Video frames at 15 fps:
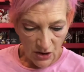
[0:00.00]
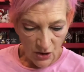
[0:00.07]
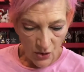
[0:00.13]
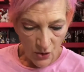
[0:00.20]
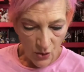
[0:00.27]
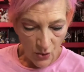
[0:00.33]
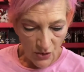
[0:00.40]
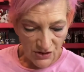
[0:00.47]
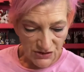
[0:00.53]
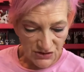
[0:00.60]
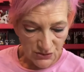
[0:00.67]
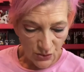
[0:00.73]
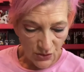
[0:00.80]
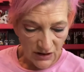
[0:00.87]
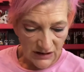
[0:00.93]
Horror
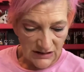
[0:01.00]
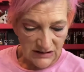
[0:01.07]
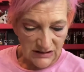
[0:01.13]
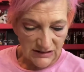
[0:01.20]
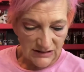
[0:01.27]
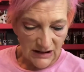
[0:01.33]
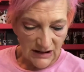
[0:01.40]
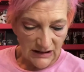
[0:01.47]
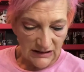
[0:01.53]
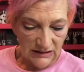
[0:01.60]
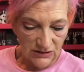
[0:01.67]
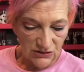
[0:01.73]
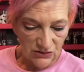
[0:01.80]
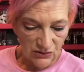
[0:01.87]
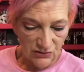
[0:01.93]
Store is
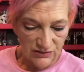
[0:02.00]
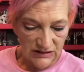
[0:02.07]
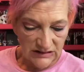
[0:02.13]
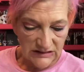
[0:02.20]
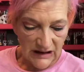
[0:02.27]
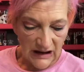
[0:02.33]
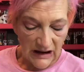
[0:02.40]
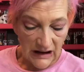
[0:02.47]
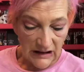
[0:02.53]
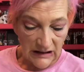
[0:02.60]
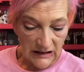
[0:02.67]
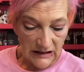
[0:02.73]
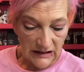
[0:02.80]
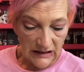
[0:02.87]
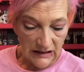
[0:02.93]
designed to
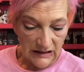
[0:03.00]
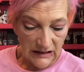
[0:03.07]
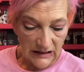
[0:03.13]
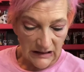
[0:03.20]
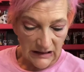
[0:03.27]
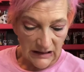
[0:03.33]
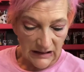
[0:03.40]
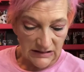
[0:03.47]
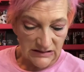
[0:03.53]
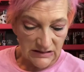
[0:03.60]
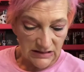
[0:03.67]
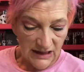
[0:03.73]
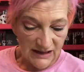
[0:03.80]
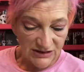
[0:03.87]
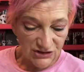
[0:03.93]
retain its
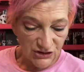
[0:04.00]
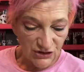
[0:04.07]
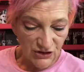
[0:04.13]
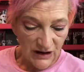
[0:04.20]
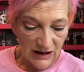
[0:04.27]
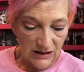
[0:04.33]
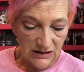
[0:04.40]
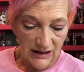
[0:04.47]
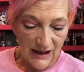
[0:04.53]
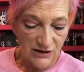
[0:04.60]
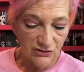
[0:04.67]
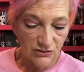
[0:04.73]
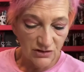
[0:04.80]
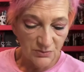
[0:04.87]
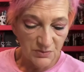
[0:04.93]
luster and
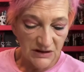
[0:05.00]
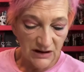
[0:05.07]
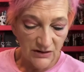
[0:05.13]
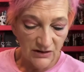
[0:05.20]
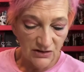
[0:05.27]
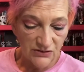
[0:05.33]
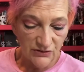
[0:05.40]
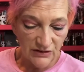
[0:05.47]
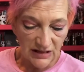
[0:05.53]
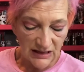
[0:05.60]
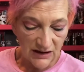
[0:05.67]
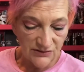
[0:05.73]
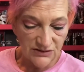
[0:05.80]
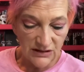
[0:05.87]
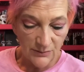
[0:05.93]
natural appearance for a
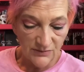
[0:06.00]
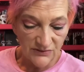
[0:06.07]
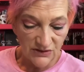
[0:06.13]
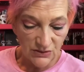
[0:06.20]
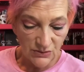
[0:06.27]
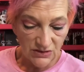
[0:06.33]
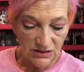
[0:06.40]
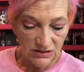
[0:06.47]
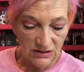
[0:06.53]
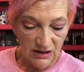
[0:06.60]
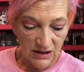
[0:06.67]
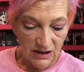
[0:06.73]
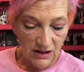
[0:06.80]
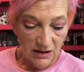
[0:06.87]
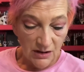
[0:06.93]
lifetime of use.
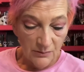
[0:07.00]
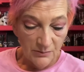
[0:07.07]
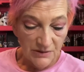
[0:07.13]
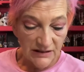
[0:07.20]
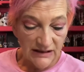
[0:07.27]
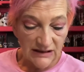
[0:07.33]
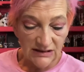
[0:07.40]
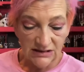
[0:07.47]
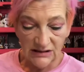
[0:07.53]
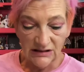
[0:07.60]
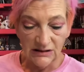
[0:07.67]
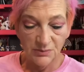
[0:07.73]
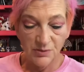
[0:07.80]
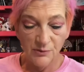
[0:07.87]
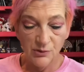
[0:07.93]

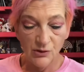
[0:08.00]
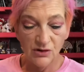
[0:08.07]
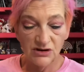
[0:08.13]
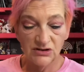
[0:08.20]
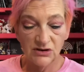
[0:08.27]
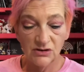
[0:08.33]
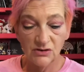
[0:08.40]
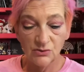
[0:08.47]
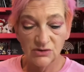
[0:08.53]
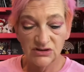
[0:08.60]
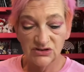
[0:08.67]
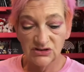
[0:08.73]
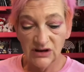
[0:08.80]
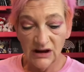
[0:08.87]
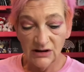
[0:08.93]
Pleasingly proportional with
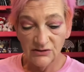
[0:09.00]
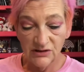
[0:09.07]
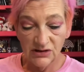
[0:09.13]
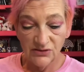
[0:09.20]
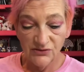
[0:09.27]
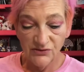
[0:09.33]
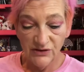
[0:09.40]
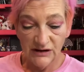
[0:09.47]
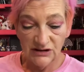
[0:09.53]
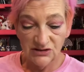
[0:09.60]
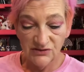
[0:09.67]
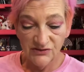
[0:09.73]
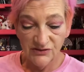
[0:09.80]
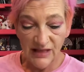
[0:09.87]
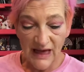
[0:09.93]
generous French
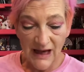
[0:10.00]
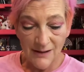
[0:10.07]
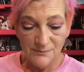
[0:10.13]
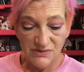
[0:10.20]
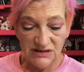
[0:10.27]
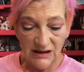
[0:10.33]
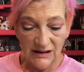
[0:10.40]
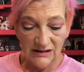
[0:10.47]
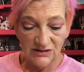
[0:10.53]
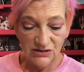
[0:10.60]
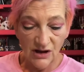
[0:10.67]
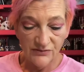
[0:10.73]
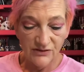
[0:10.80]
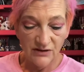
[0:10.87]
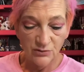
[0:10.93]
flaps and a
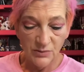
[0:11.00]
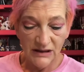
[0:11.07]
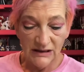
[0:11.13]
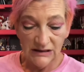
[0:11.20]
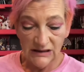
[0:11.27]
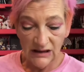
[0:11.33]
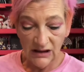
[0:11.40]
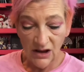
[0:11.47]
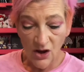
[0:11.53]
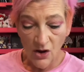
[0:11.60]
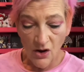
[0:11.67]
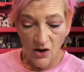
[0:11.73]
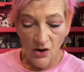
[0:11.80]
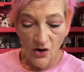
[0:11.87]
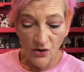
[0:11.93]
soft cover binding,
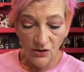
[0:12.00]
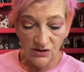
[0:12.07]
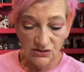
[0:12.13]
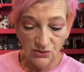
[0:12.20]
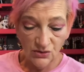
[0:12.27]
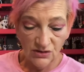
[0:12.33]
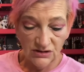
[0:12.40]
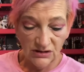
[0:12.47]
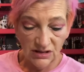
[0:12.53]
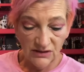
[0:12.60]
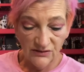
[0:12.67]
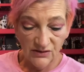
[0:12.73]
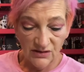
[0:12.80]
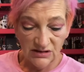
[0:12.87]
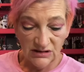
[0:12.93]
Horror Store
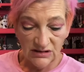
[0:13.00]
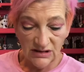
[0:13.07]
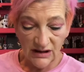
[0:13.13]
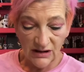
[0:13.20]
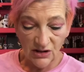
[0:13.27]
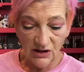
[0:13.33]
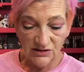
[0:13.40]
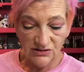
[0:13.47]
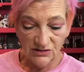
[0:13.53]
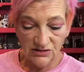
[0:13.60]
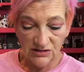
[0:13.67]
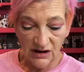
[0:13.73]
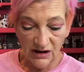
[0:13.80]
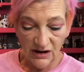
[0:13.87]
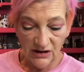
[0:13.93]
delivers the psychological
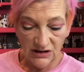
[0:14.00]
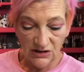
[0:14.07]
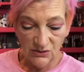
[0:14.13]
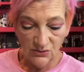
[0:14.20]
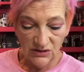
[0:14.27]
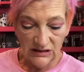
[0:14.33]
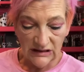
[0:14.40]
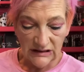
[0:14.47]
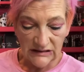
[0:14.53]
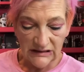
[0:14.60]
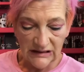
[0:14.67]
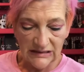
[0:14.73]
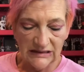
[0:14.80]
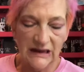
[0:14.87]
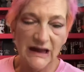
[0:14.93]
terror you need
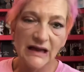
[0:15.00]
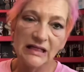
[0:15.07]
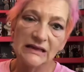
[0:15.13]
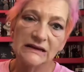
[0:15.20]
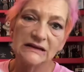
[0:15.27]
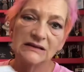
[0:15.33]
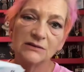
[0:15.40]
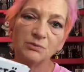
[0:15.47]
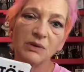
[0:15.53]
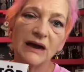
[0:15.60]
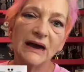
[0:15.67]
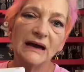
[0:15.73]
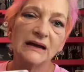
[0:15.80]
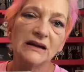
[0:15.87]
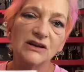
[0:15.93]
in the elegant
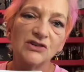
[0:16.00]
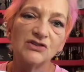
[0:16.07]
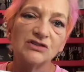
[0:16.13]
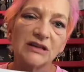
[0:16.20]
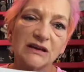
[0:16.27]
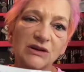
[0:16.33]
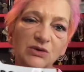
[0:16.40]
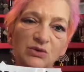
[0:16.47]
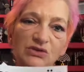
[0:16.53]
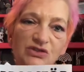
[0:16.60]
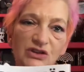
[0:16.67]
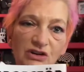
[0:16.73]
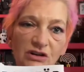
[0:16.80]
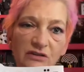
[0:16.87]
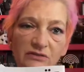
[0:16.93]
package that you
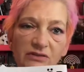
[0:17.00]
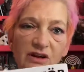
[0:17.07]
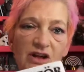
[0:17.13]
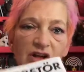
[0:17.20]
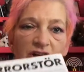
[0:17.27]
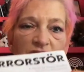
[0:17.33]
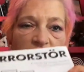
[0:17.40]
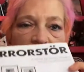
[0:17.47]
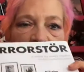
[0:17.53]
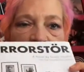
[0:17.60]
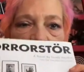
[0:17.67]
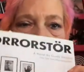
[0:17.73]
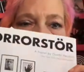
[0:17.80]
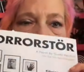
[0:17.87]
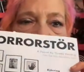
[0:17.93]
deserve.
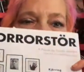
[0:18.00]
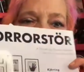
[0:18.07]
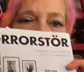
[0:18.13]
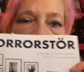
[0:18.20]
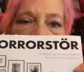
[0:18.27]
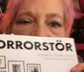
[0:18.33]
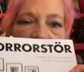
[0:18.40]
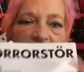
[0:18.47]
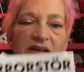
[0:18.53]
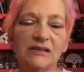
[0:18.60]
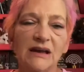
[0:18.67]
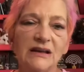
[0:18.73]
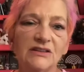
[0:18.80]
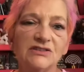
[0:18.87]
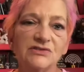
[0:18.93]
So I'm very
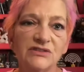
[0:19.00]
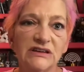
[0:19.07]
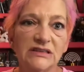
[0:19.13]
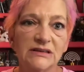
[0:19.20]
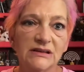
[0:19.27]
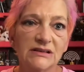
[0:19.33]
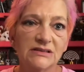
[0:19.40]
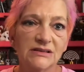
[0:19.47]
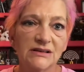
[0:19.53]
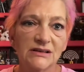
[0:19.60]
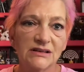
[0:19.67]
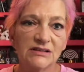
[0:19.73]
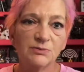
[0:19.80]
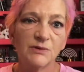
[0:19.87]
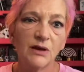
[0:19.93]
excited to read this, and
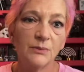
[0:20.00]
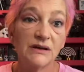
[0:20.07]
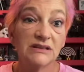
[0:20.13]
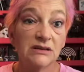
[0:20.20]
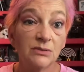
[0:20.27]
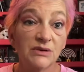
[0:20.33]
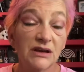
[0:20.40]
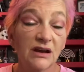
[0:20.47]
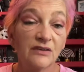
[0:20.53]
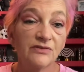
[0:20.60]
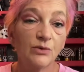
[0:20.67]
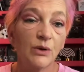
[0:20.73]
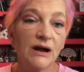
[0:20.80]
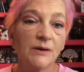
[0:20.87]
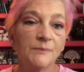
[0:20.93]
it's been on my TBR for
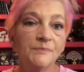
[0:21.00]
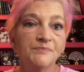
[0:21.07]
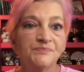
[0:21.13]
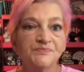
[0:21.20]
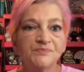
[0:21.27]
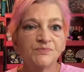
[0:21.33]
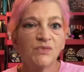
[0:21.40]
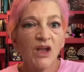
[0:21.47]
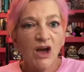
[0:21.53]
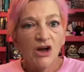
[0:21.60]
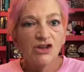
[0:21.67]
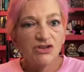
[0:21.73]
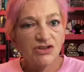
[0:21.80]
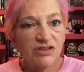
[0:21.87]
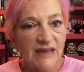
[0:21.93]
a while.
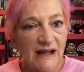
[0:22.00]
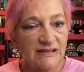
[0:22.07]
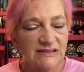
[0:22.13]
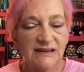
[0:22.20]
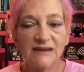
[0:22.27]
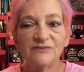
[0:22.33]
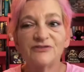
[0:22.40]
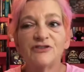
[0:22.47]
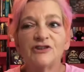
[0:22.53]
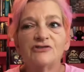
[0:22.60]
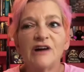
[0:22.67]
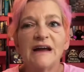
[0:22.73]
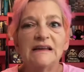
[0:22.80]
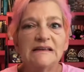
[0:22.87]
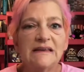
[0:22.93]
So that's it for
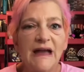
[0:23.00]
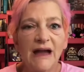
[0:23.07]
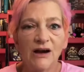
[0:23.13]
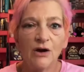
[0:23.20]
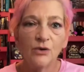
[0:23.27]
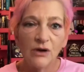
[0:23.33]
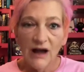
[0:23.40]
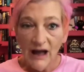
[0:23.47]
right now.